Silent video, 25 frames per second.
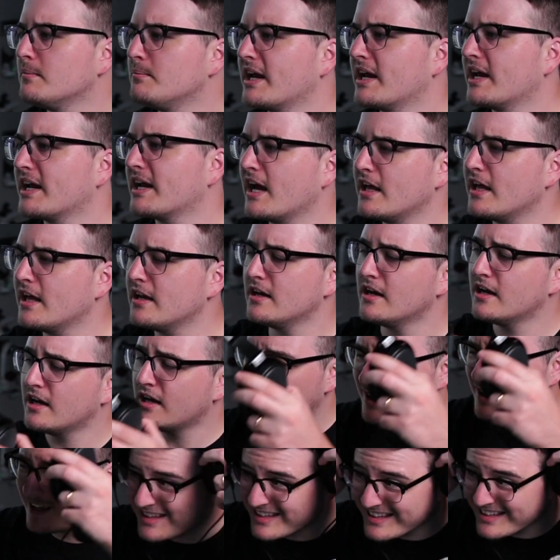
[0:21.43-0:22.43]
but I got a.
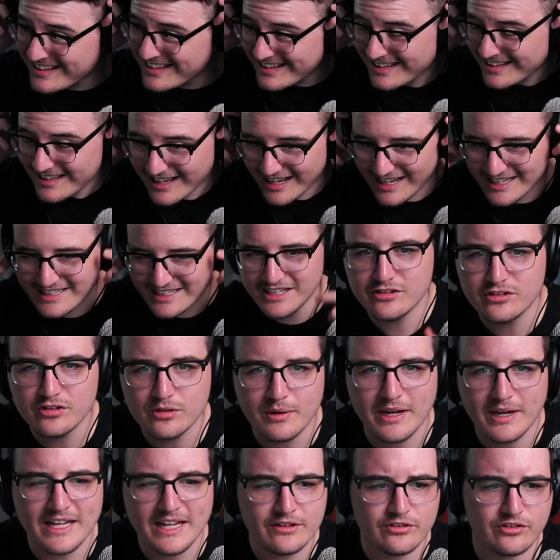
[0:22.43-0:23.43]
Uh, I I can
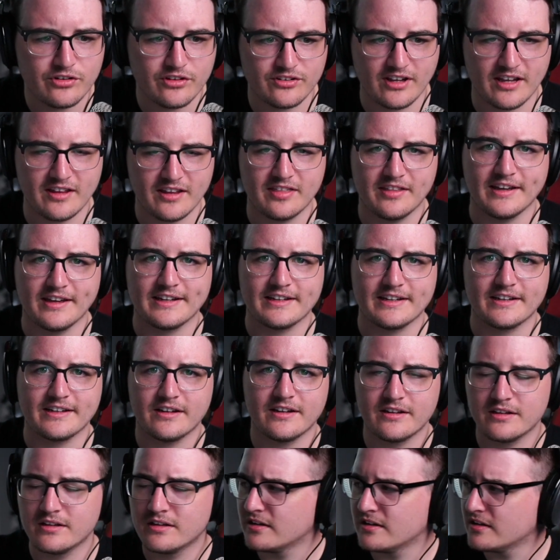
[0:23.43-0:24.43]
do inches, I
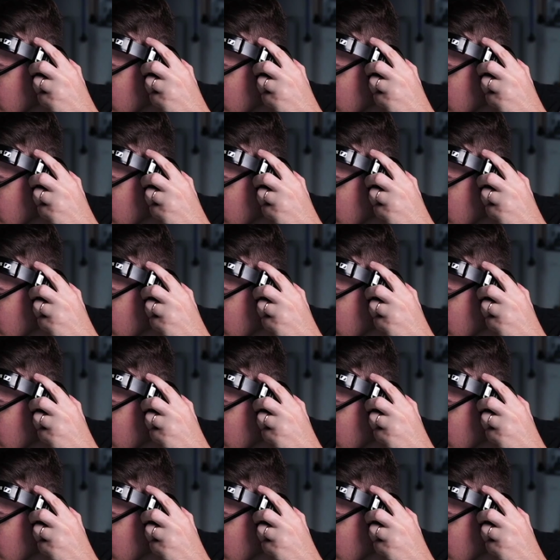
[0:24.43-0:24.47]
think.